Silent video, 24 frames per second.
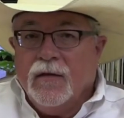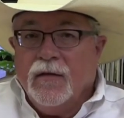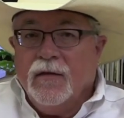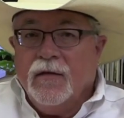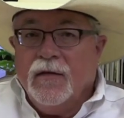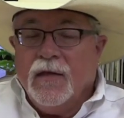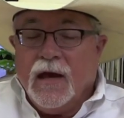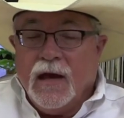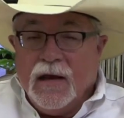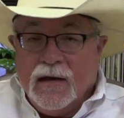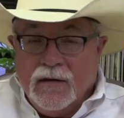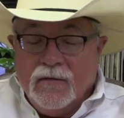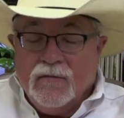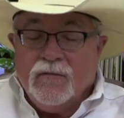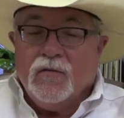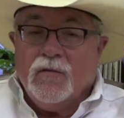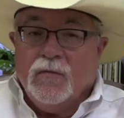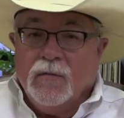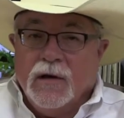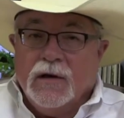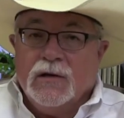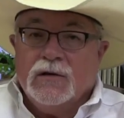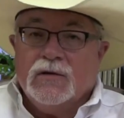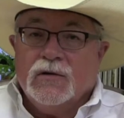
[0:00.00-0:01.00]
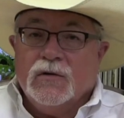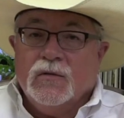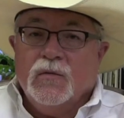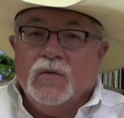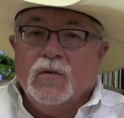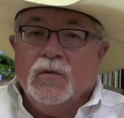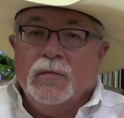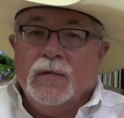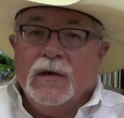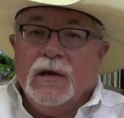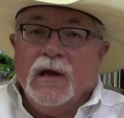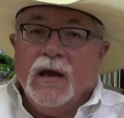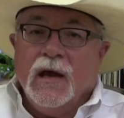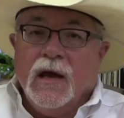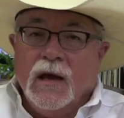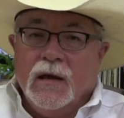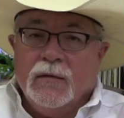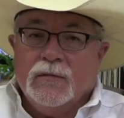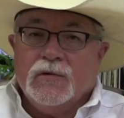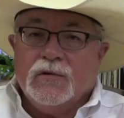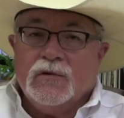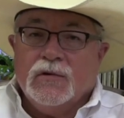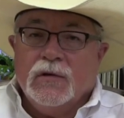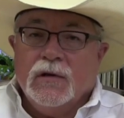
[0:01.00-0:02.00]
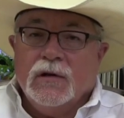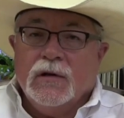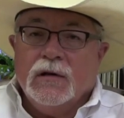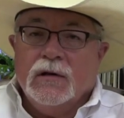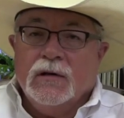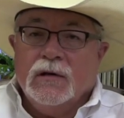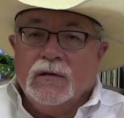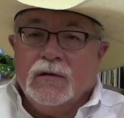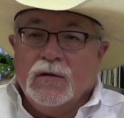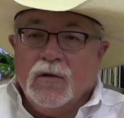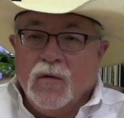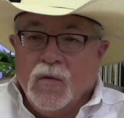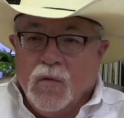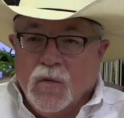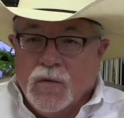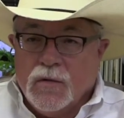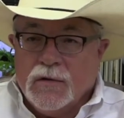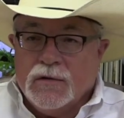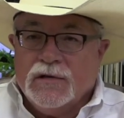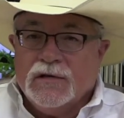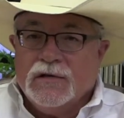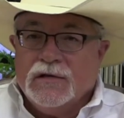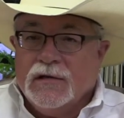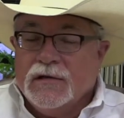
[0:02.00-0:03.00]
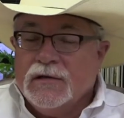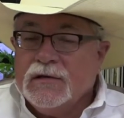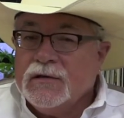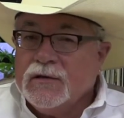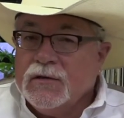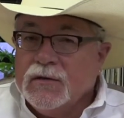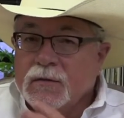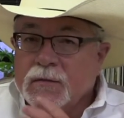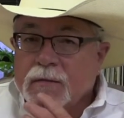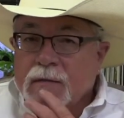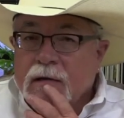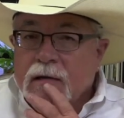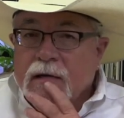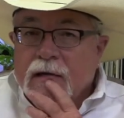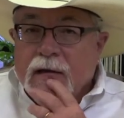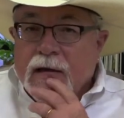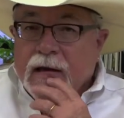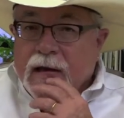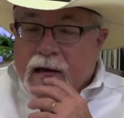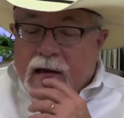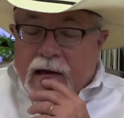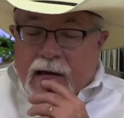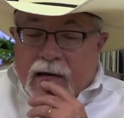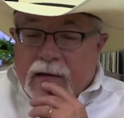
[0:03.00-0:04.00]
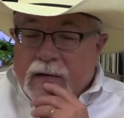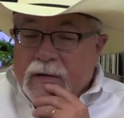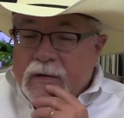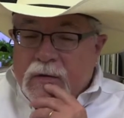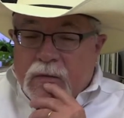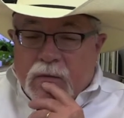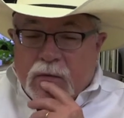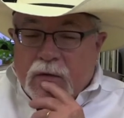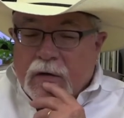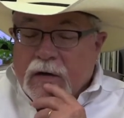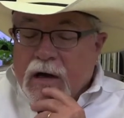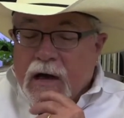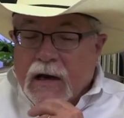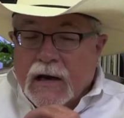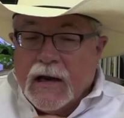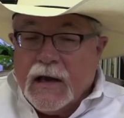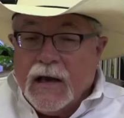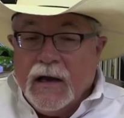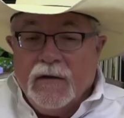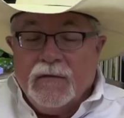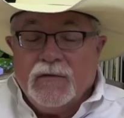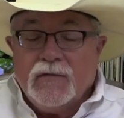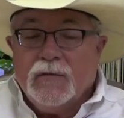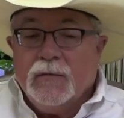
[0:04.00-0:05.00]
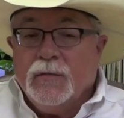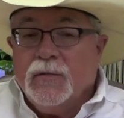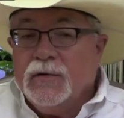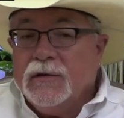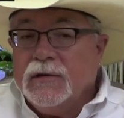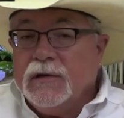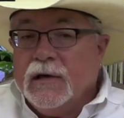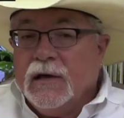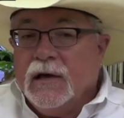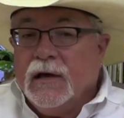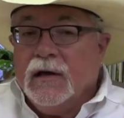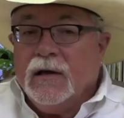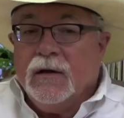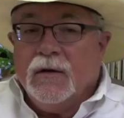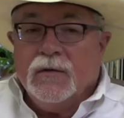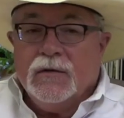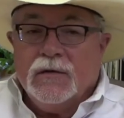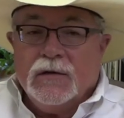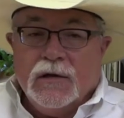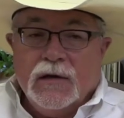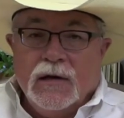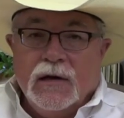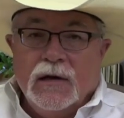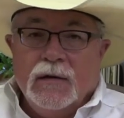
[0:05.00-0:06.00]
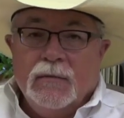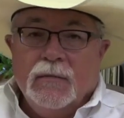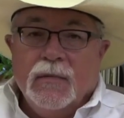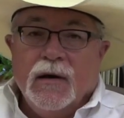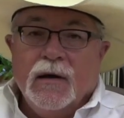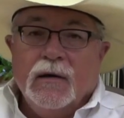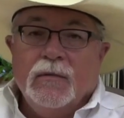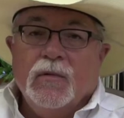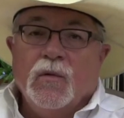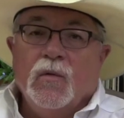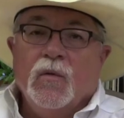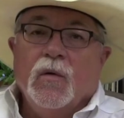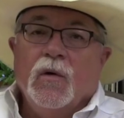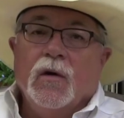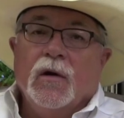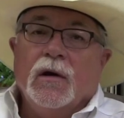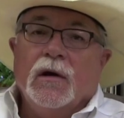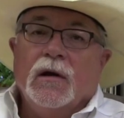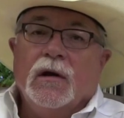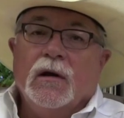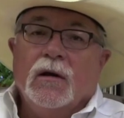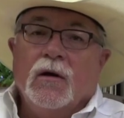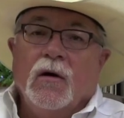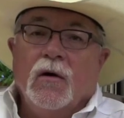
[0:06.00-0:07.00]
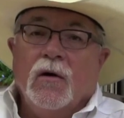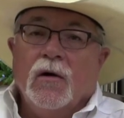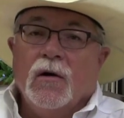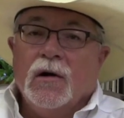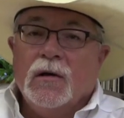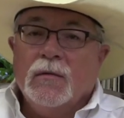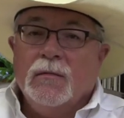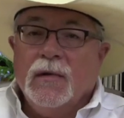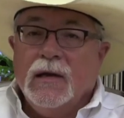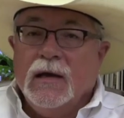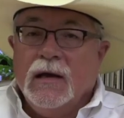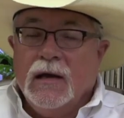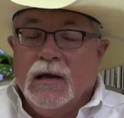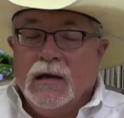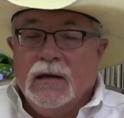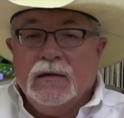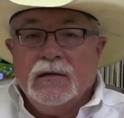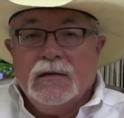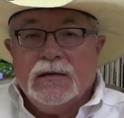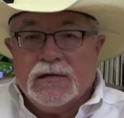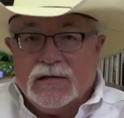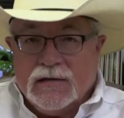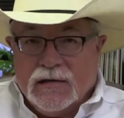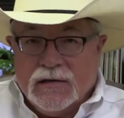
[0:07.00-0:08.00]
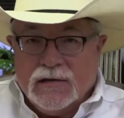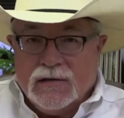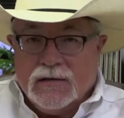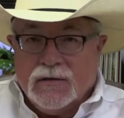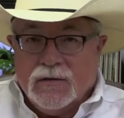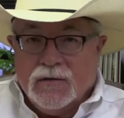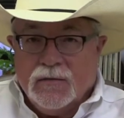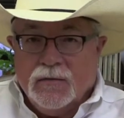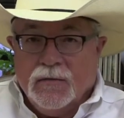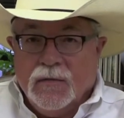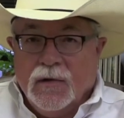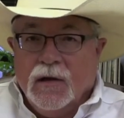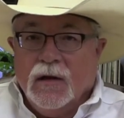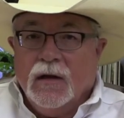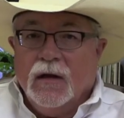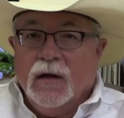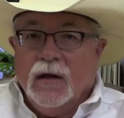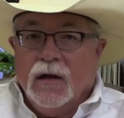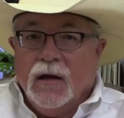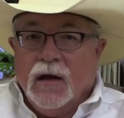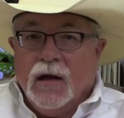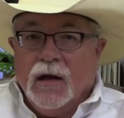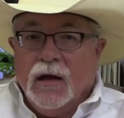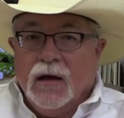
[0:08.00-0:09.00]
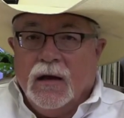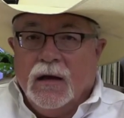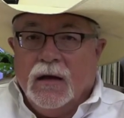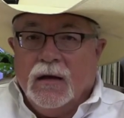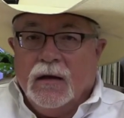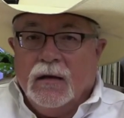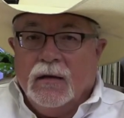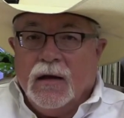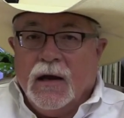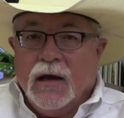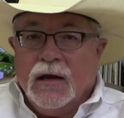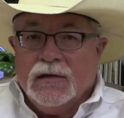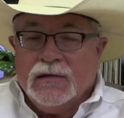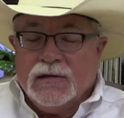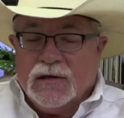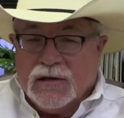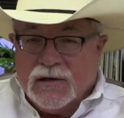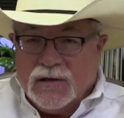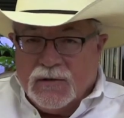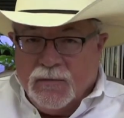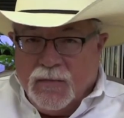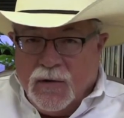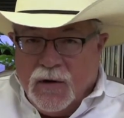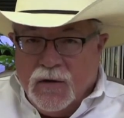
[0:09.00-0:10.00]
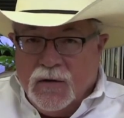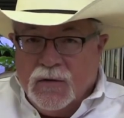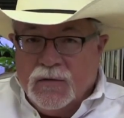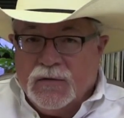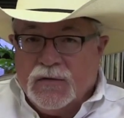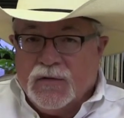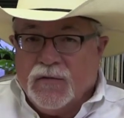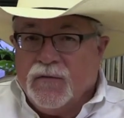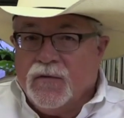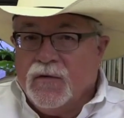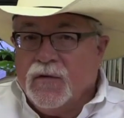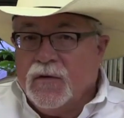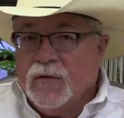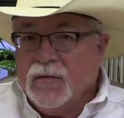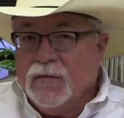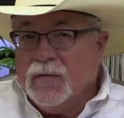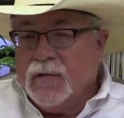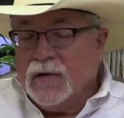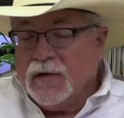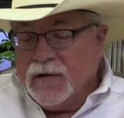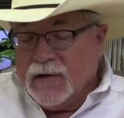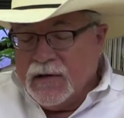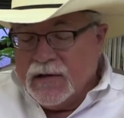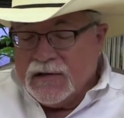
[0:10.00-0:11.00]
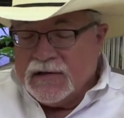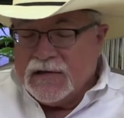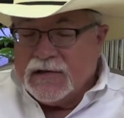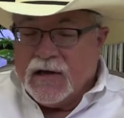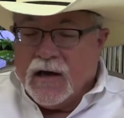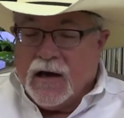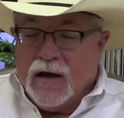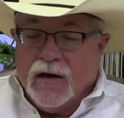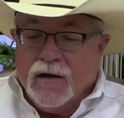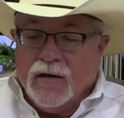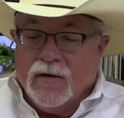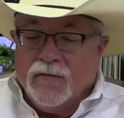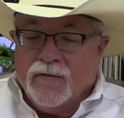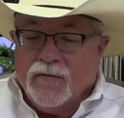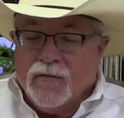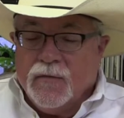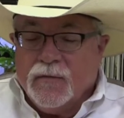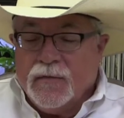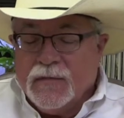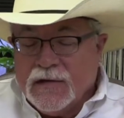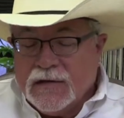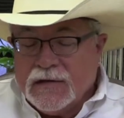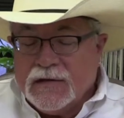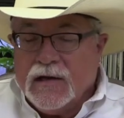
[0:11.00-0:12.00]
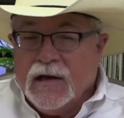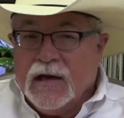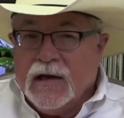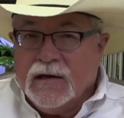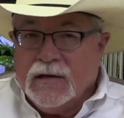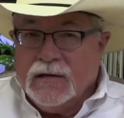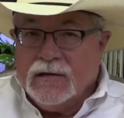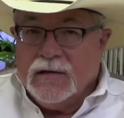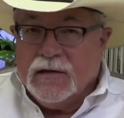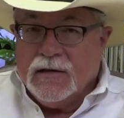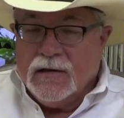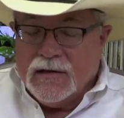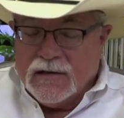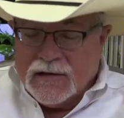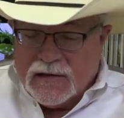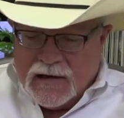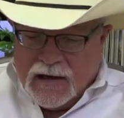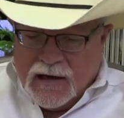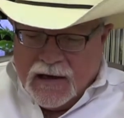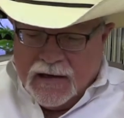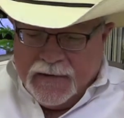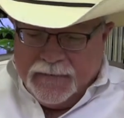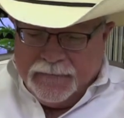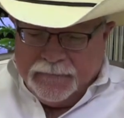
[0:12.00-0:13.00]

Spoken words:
that information will be captured in the H.O.R.N.S system, and you will not have to put that onto any paperwork. It'll already be in the system as exposed from this sire from this date to this date.